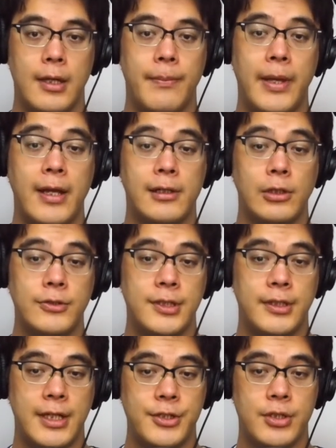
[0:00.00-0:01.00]
pay close
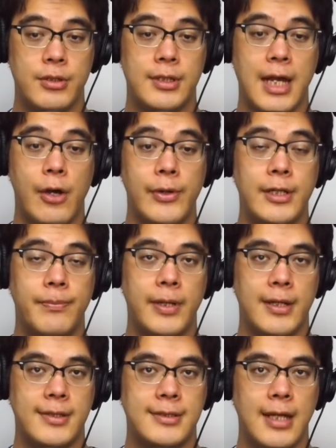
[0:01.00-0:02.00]
attention to how he
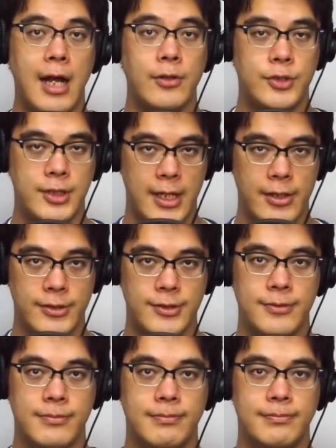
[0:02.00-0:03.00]
depicts outsiders.